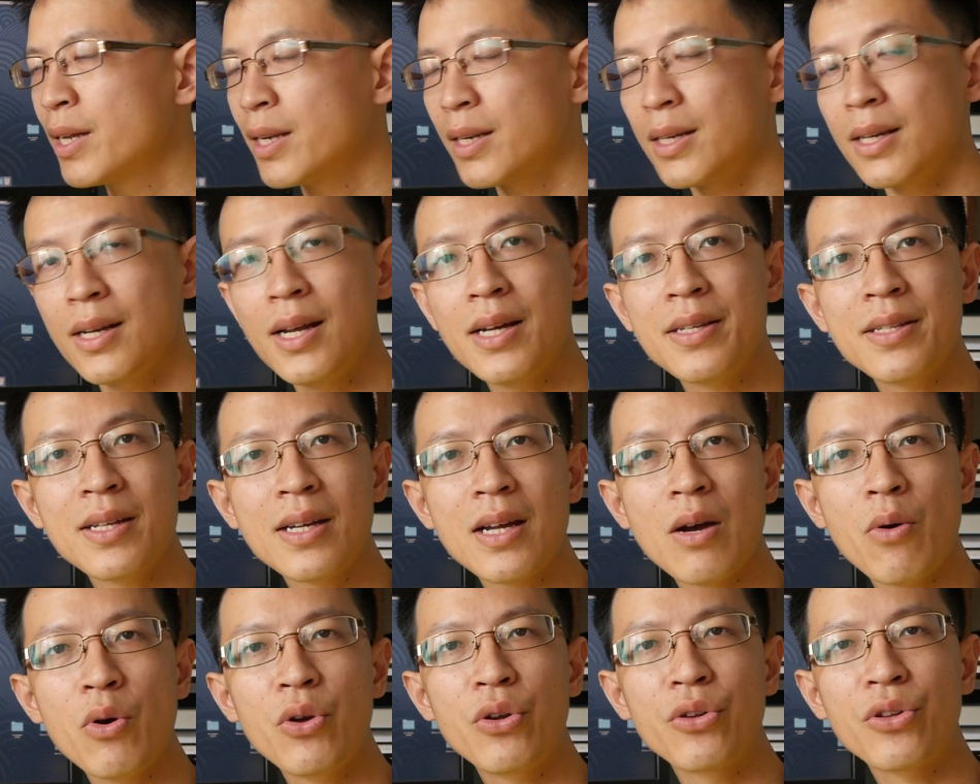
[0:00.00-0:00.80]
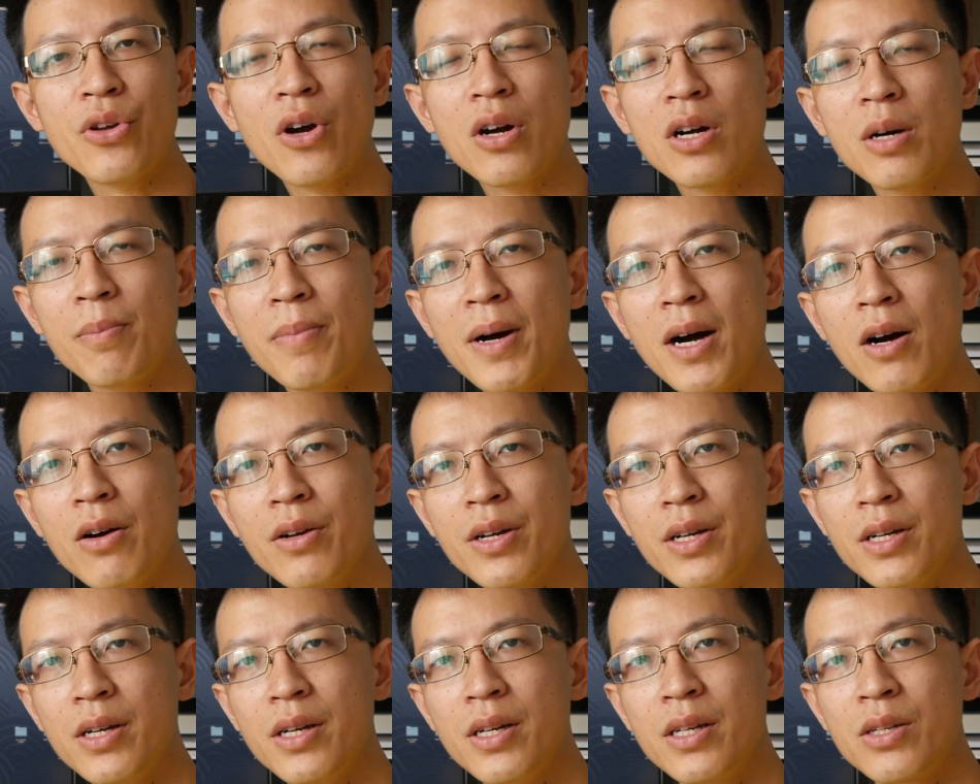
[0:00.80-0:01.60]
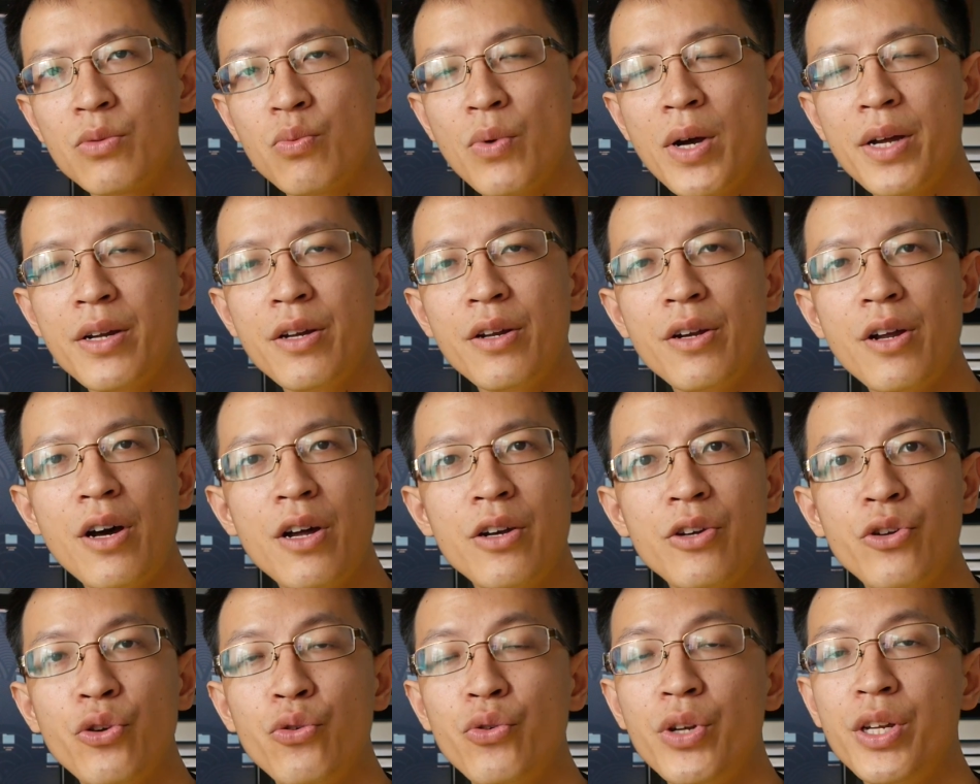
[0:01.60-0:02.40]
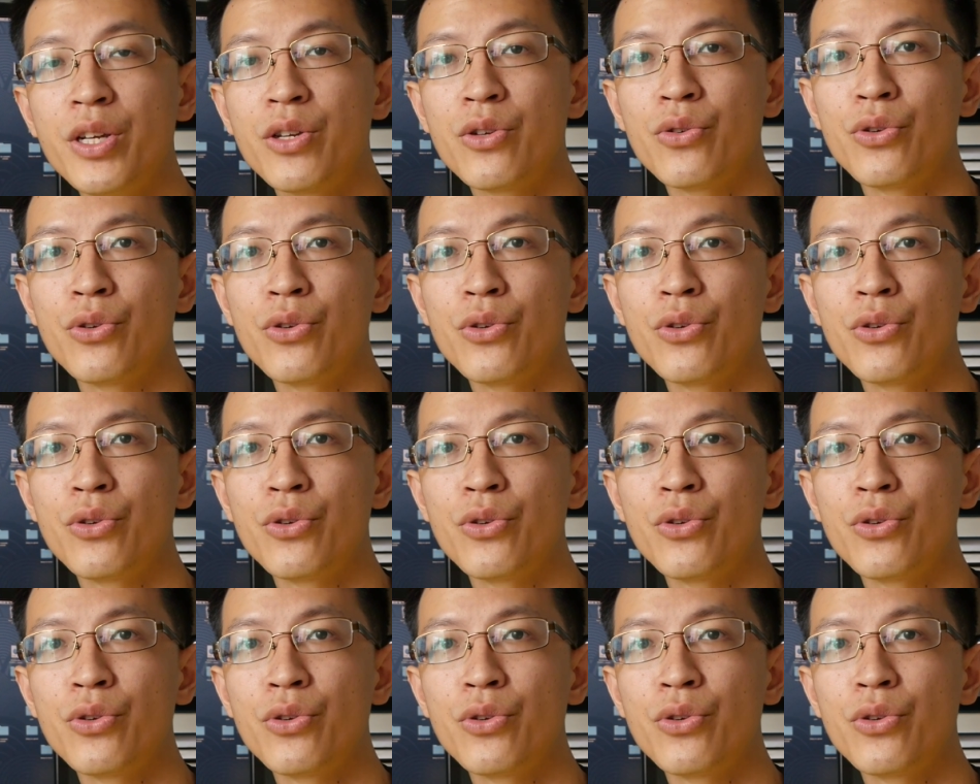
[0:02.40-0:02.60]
The last thing I want to talk about is whether or not you need